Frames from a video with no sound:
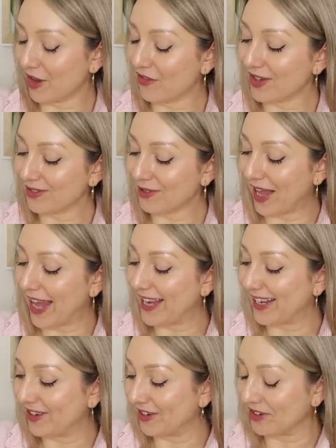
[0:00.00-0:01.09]
I think like
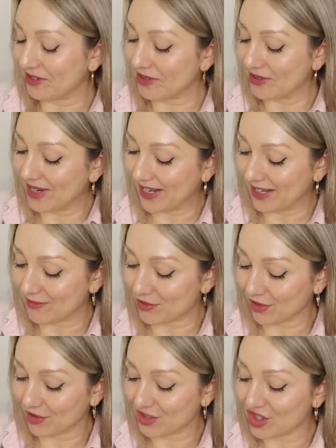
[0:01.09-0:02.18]
any kind of new cleaning
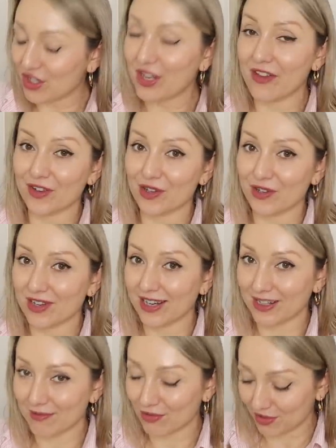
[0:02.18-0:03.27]
products, I do love a new
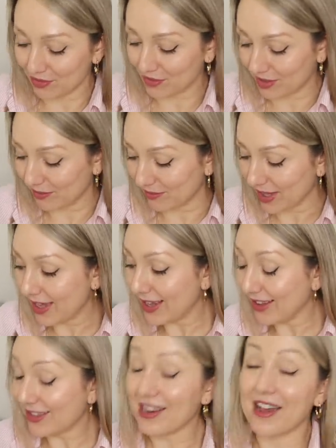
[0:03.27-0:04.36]
cleaning product when I'm
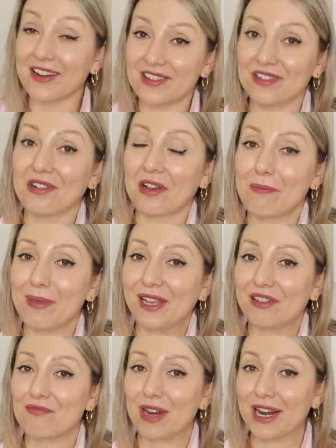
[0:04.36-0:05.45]
starting to do like a big
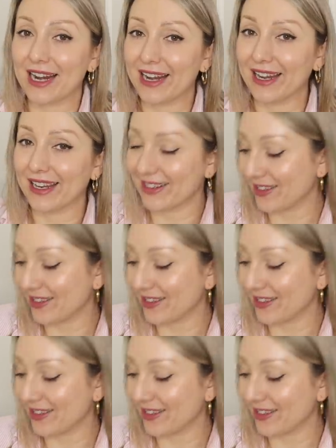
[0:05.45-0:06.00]
spring clean.